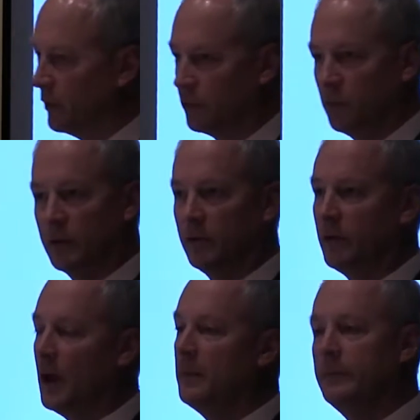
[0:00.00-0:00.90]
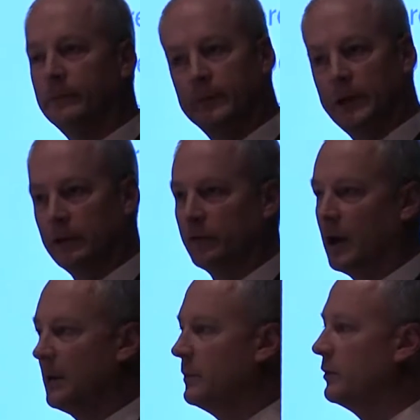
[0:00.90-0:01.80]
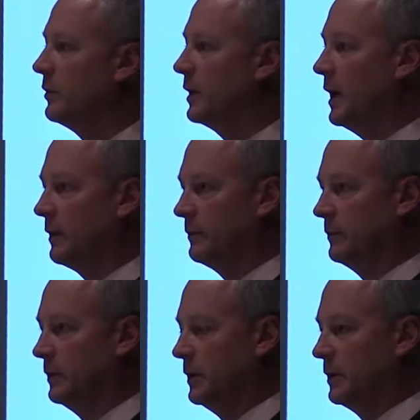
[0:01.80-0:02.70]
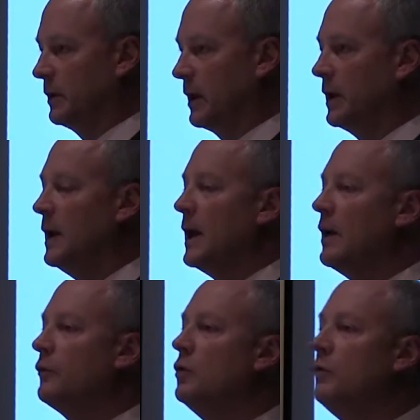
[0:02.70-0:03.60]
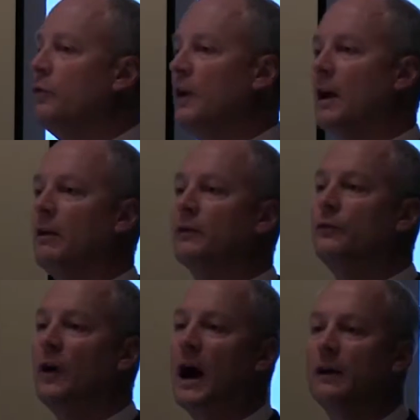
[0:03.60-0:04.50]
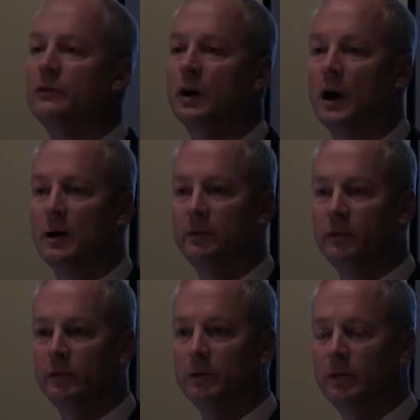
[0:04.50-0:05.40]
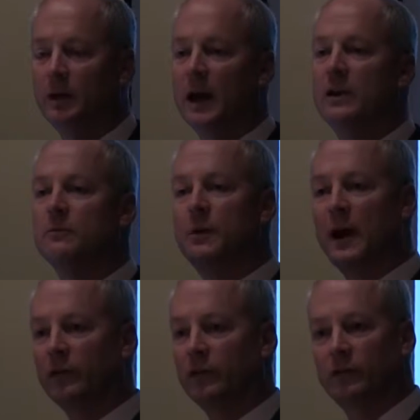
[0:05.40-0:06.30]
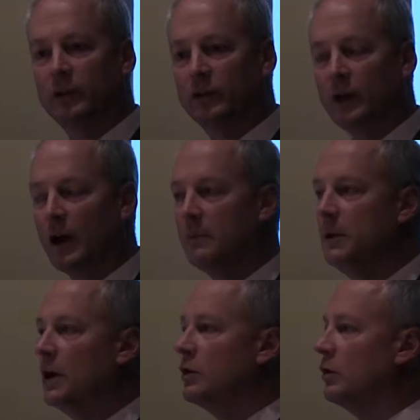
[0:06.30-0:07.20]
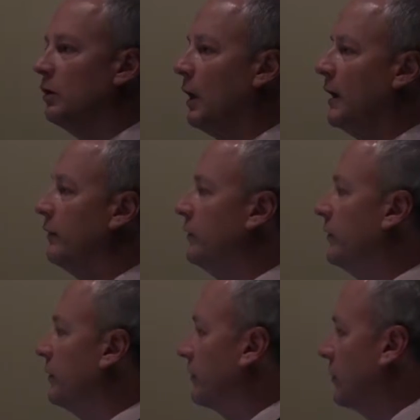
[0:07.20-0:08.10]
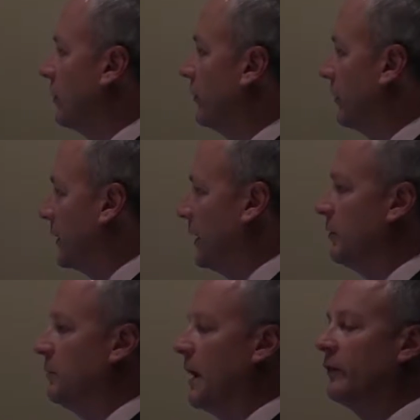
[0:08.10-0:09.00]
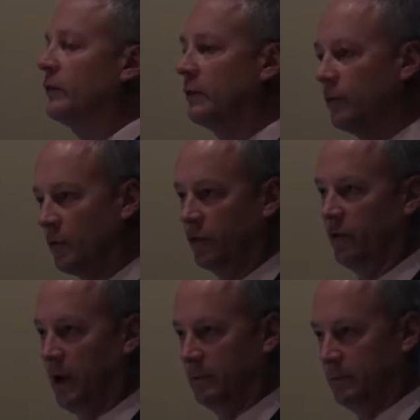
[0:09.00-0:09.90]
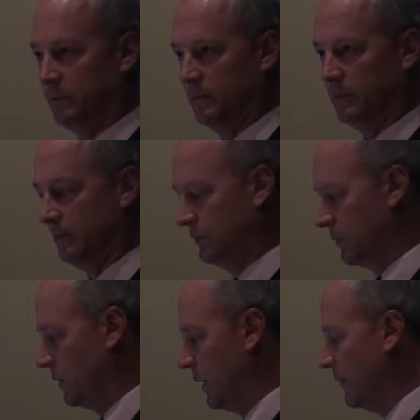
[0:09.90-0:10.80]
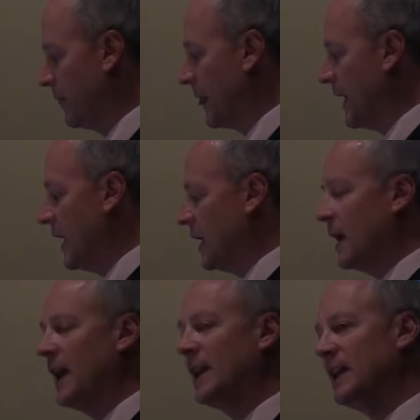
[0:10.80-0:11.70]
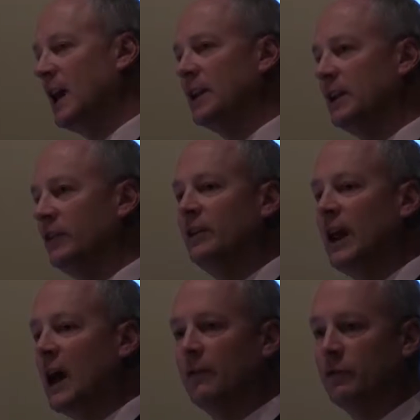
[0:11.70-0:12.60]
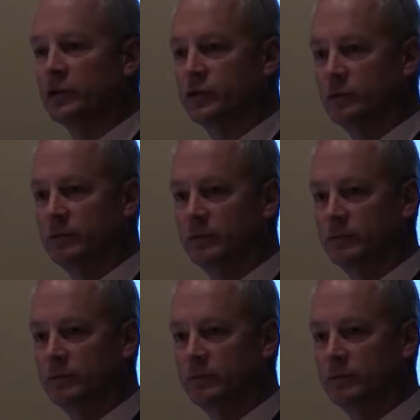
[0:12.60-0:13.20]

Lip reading: Don't do it this time, get to sign up and do it again. Okay? If you fail at 5 times and you pass the 6th time, your license is as good as the kid who passed it the first time. Okay? And again, it isn't averaged.